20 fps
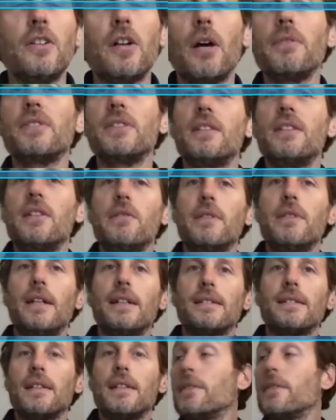obviously in the
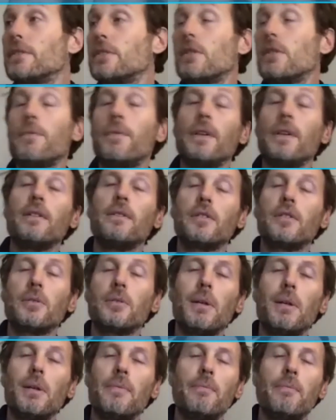US, so
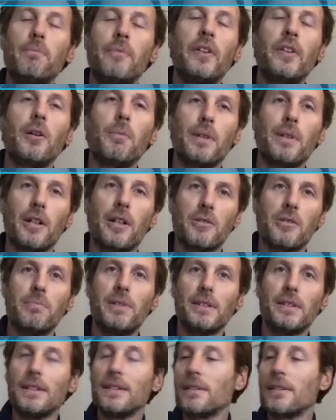my video production
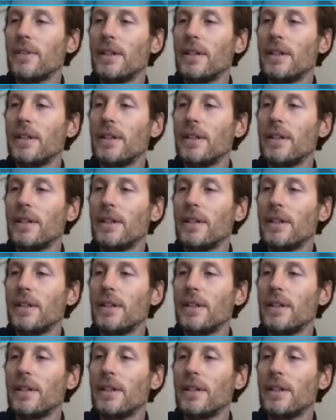business,